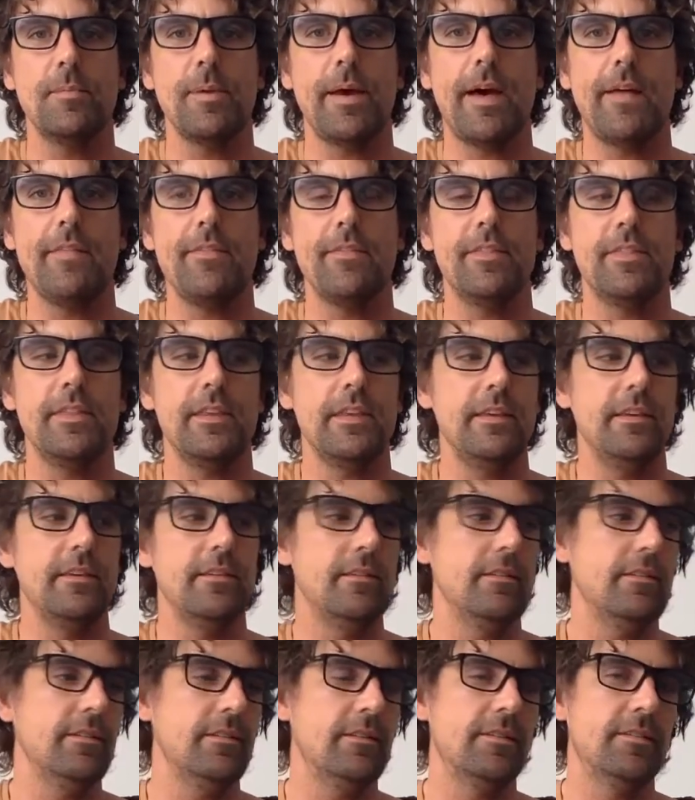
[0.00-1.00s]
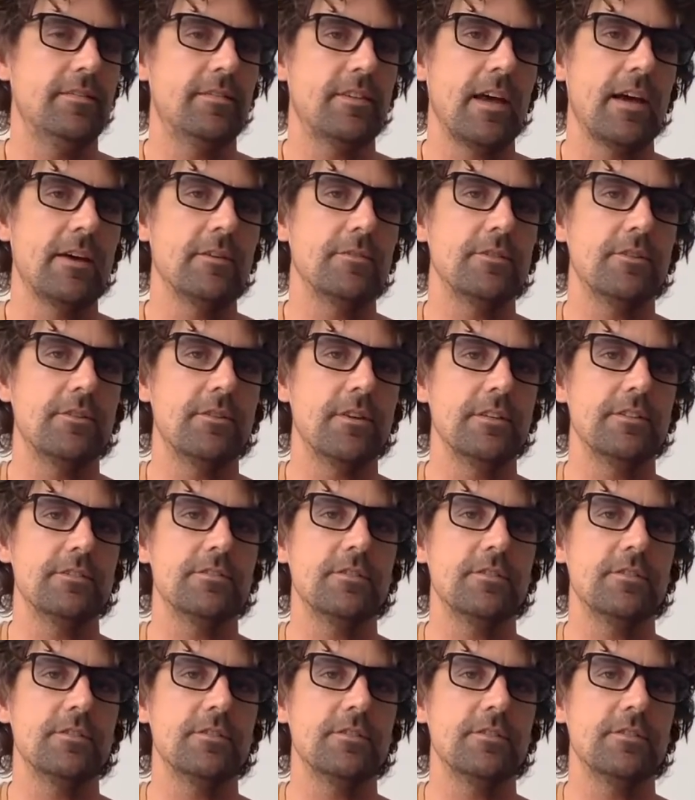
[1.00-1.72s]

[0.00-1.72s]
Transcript: about the scale degrees.